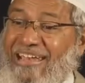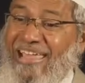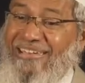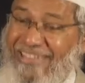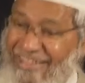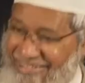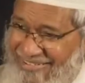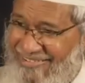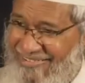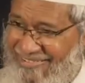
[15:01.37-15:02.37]
Allah increased
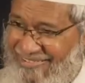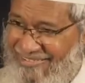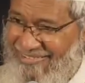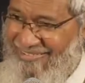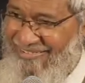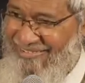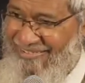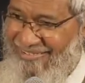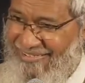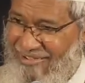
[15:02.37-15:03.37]

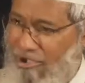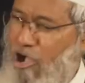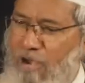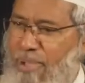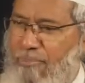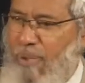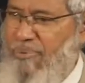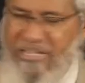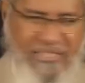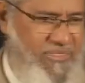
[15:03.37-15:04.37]
all my
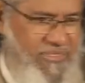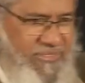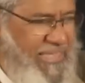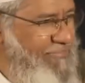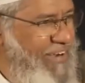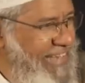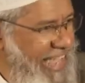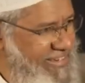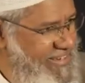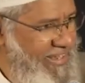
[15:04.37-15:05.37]
properties that were
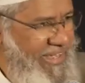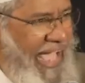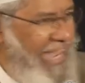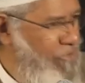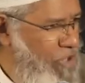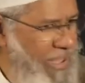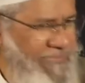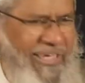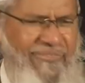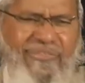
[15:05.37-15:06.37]
touched, I told my
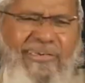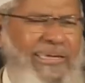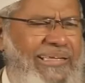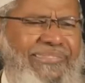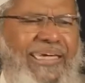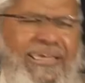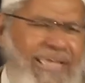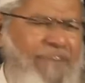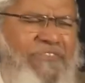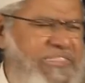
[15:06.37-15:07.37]
wife, think
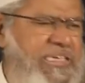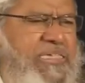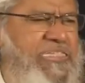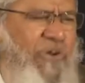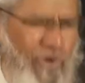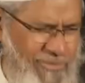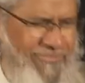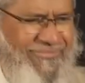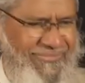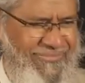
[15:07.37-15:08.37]
everything is zero.
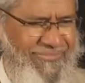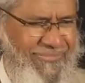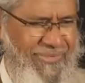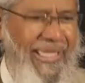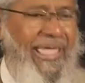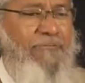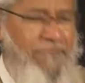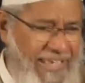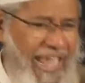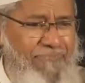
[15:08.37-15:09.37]
If
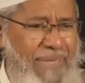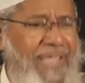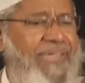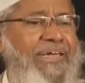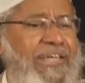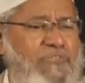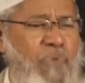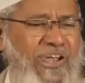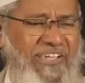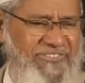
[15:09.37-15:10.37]
we get back, it is
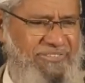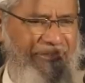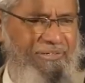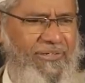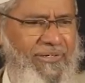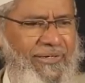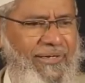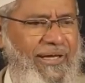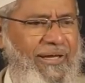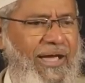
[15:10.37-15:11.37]
bonus.
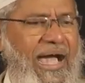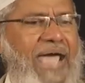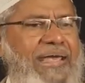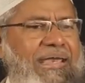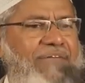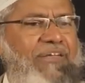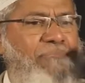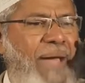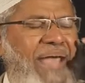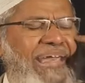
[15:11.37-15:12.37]
I didn't
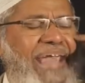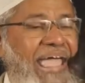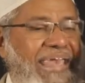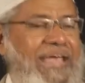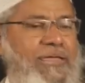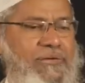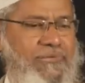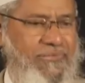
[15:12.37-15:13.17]
even bat an eyelid.